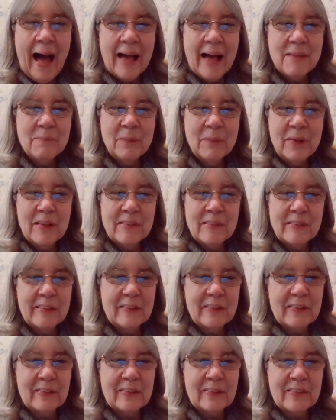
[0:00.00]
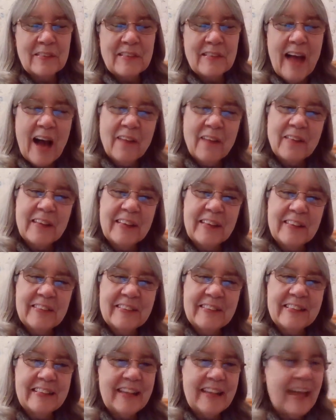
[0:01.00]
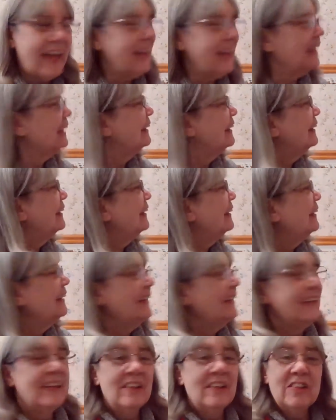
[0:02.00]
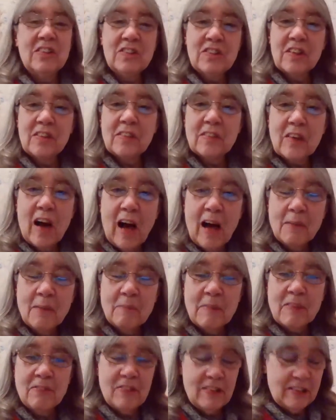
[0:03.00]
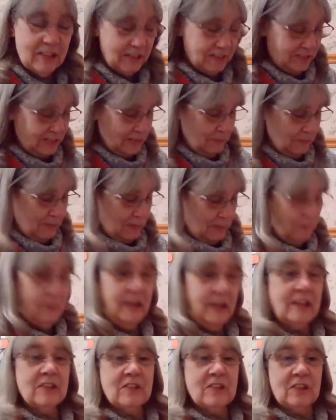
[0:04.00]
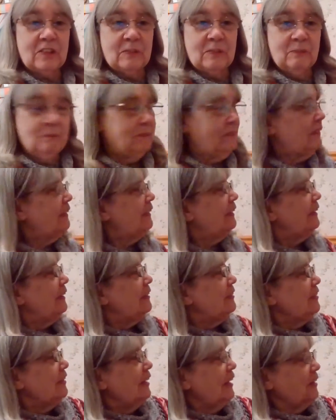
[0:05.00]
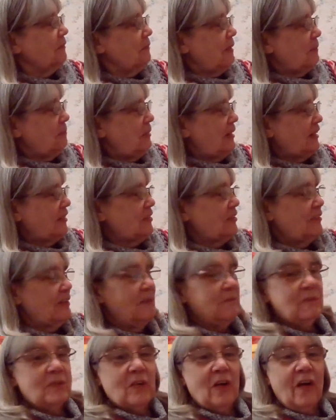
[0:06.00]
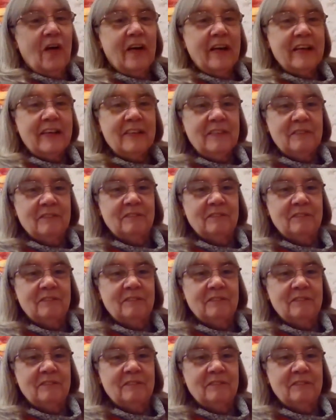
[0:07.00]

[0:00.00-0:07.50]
Hi, boys and girls. How are you today? You just caught me finishing my picture. Do you like my picture I'm drawing?